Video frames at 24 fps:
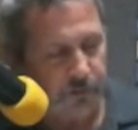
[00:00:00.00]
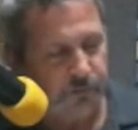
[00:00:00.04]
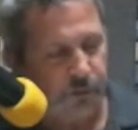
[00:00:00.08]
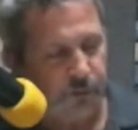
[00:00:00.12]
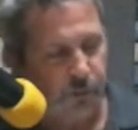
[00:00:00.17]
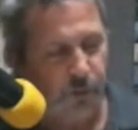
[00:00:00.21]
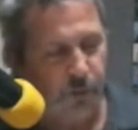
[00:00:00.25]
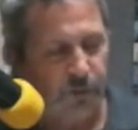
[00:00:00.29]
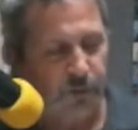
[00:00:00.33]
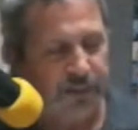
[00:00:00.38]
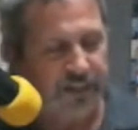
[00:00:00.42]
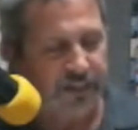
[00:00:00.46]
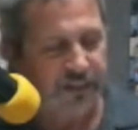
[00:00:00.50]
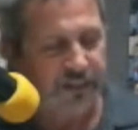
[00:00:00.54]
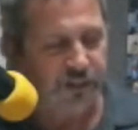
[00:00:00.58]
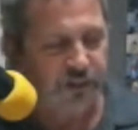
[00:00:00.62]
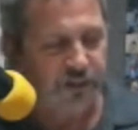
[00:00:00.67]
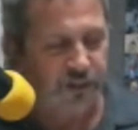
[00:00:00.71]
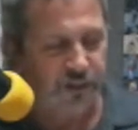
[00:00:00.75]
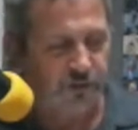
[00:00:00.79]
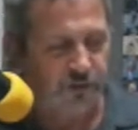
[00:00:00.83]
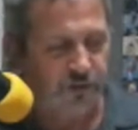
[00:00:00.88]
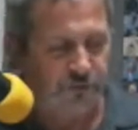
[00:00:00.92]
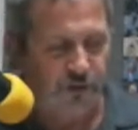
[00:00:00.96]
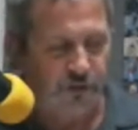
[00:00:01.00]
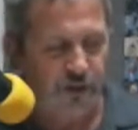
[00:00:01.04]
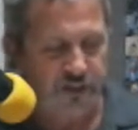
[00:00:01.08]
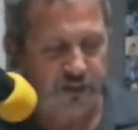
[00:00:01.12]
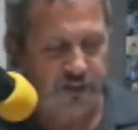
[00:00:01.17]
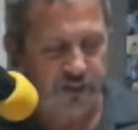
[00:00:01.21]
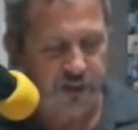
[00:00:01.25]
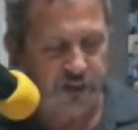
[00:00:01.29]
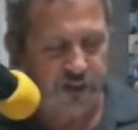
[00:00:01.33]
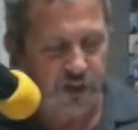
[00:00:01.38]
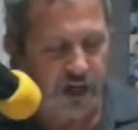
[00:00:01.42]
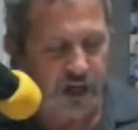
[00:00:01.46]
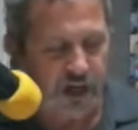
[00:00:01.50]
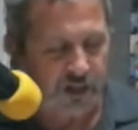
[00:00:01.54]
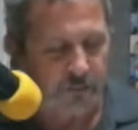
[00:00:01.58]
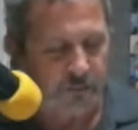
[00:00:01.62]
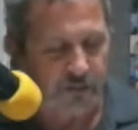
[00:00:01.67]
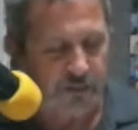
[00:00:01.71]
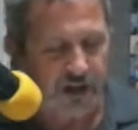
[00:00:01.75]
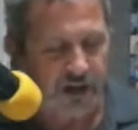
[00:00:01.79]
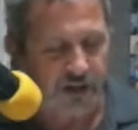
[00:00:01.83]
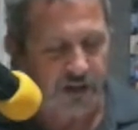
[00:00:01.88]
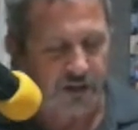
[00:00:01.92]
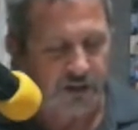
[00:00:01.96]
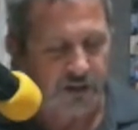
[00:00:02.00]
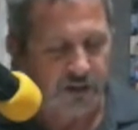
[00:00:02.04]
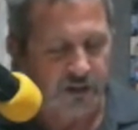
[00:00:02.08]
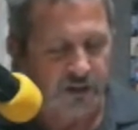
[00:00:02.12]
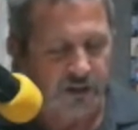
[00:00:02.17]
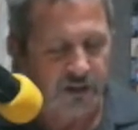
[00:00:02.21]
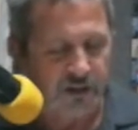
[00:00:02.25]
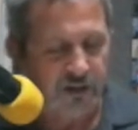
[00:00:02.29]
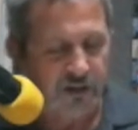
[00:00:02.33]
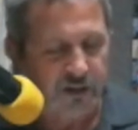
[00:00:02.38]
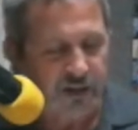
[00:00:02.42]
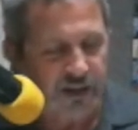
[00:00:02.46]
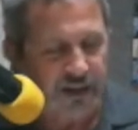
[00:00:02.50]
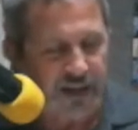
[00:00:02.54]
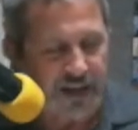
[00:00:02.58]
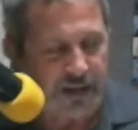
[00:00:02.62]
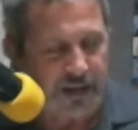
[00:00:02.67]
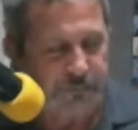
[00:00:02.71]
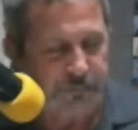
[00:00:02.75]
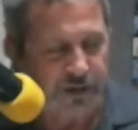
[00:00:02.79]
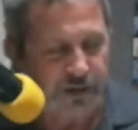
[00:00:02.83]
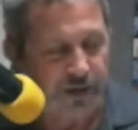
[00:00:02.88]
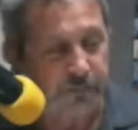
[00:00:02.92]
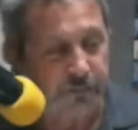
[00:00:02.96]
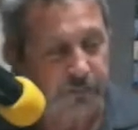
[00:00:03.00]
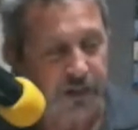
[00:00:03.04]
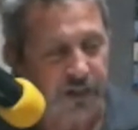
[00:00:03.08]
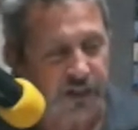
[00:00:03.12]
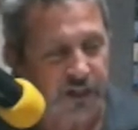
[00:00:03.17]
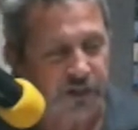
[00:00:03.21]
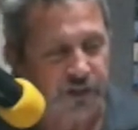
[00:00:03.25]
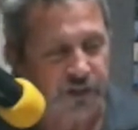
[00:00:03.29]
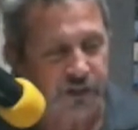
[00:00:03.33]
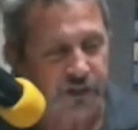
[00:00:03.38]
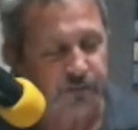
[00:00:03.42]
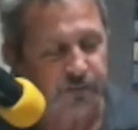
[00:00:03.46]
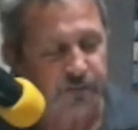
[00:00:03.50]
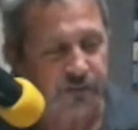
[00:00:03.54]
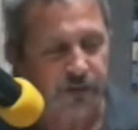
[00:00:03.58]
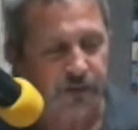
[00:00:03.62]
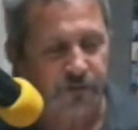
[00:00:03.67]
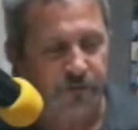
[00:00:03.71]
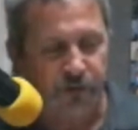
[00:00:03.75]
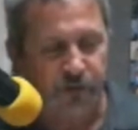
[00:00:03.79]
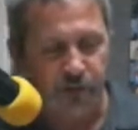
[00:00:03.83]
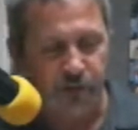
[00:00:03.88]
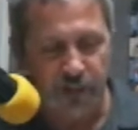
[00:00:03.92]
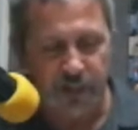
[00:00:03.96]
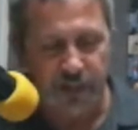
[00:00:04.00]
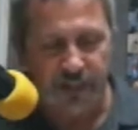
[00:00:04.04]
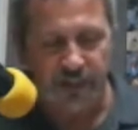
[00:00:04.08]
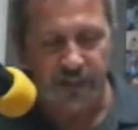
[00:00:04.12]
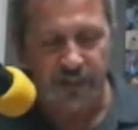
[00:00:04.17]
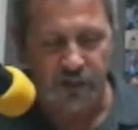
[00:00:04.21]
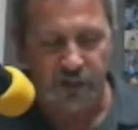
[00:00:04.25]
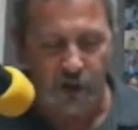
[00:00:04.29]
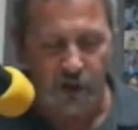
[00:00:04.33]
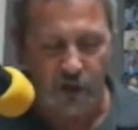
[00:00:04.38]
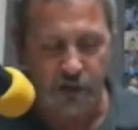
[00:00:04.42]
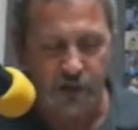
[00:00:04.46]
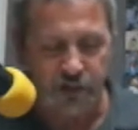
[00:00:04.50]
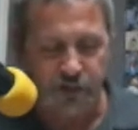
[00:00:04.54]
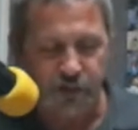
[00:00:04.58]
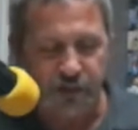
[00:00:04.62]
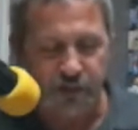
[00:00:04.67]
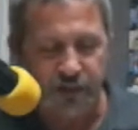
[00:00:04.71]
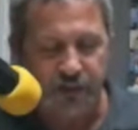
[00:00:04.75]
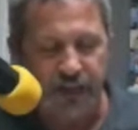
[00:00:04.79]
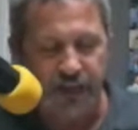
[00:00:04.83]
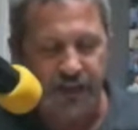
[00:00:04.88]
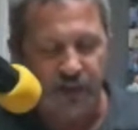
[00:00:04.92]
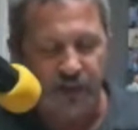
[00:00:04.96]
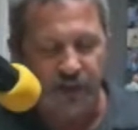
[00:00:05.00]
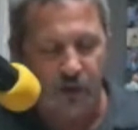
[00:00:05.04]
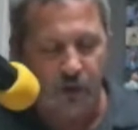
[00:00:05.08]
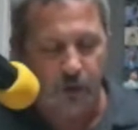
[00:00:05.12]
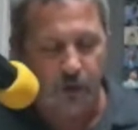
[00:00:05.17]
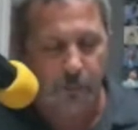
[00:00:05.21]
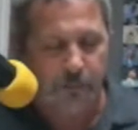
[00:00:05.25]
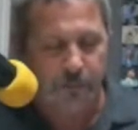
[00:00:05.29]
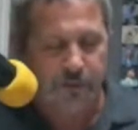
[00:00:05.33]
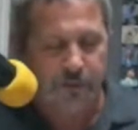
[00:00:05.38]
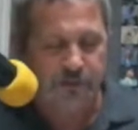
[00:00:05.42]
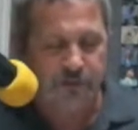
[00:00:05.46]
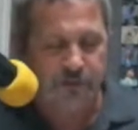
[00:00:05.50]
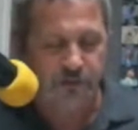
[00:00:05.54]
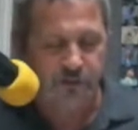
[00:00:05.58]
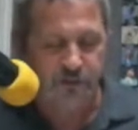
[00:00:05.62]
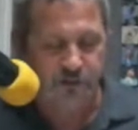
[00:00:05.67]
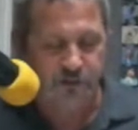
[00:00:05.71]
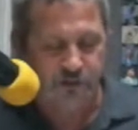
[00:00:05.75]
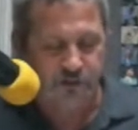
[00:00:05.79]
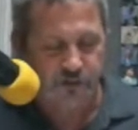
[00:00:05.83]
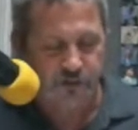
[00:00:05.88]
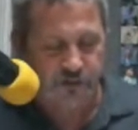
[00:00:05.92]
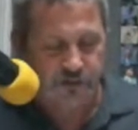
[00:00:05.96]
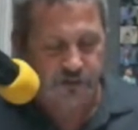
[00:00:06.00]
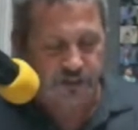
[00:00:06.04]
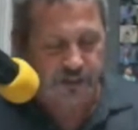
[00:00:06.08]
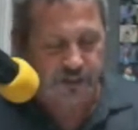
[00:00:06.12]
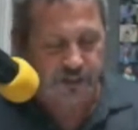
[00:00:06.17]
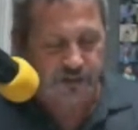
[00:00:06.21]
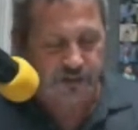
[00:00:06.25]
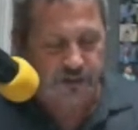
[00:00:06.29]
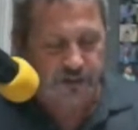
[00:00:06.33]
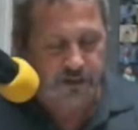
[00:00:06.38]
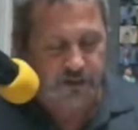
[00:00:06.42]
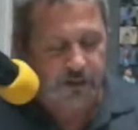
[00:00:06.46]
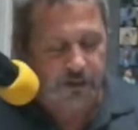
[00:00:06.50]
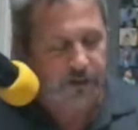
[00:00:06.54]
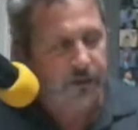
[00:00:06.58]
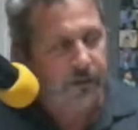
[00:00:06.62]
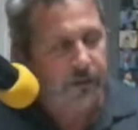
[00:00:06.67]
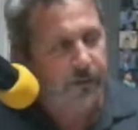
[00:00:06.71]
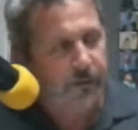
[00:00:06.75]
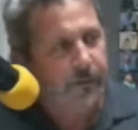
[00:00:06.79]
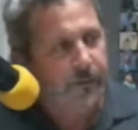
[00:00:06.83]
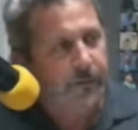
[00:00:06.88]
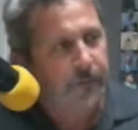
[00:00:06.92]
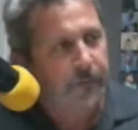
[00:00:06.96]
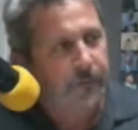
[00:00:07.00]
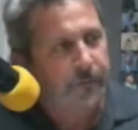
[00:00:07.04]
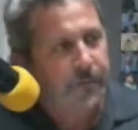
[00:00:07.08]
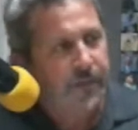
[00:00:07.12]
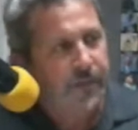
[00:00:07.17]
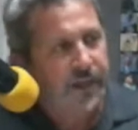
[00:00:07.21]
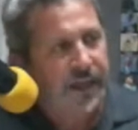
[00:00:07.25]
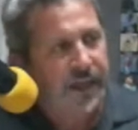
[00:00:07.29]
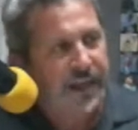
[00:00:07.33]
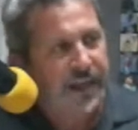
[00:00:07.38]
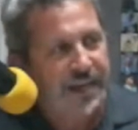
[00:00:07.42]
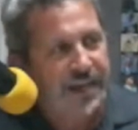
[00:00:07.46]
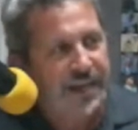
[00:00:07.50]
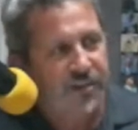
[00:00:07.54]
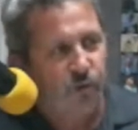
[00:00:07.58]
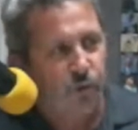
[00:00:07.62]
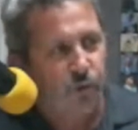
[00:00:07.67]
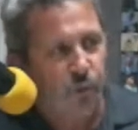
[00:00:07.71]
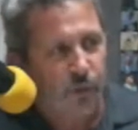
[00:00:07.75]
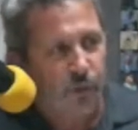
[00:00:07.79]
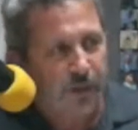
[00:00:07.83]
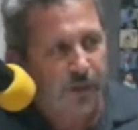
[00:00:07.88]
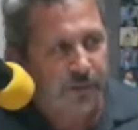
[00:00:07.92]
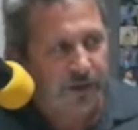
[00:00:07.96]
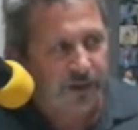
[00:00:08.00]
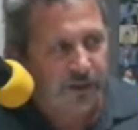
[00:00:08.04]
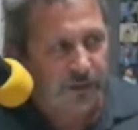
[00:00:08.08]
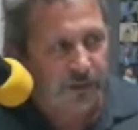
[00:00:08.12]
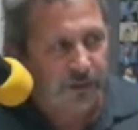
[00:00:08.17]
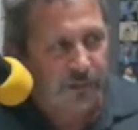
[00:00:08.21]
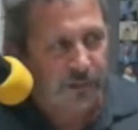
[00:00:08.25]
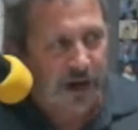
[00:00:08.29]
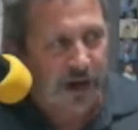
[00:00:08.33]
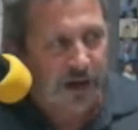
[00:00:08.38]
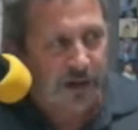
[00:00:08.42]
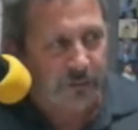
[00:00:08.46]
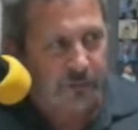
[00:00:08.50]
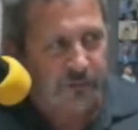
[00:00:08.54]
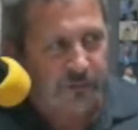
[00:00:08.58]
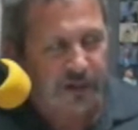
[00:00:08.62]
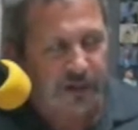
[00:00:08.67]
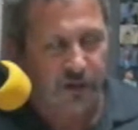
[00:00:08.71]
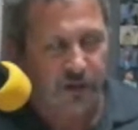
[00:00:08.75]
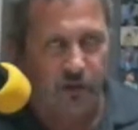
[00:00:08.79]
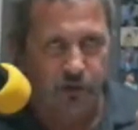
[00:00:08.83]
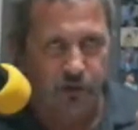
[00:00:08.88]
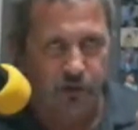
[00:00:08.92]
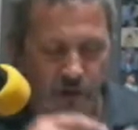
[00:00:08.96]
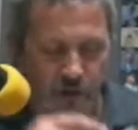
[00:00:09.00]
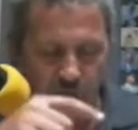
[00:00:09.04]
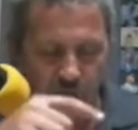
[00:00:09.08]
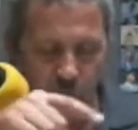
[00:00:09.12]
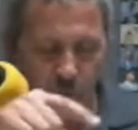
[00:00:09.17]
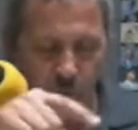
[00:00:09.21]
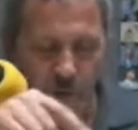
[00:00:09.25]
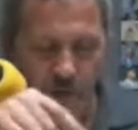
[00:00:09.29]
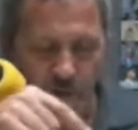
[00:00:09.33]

But what we need to do first is talk about ammunition. If you look at a cartridge that an auto pistol is using, it has a rim on the bottom that goes all the